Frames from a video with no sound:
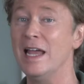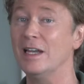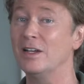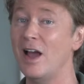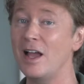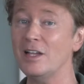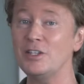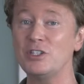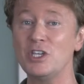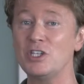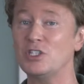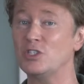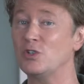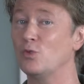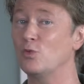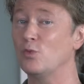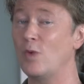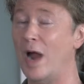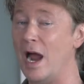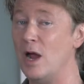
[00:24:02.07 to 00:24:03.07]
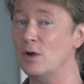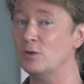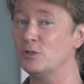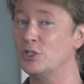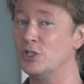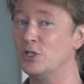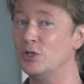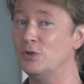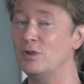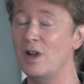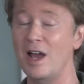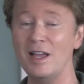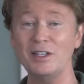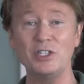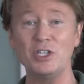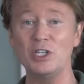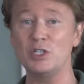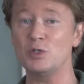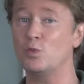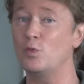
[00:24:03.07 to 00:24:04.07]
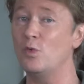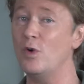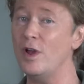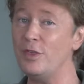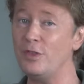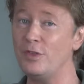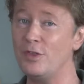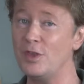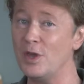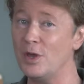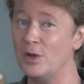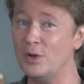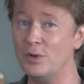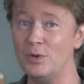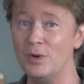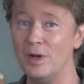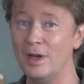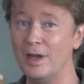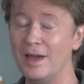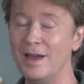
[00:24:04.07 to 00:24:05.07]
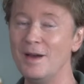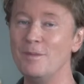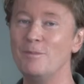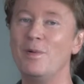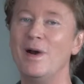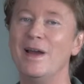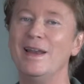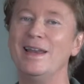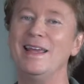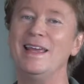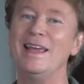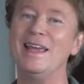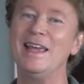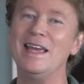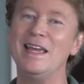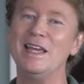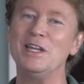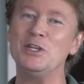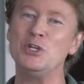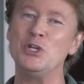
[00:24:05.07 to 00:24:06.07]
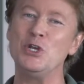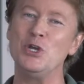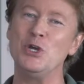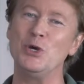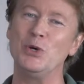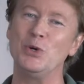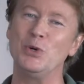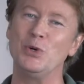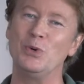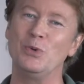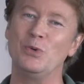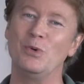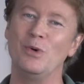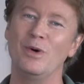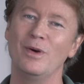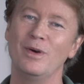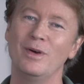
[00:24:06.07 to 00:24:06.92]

not just around you, not just with you, but in you.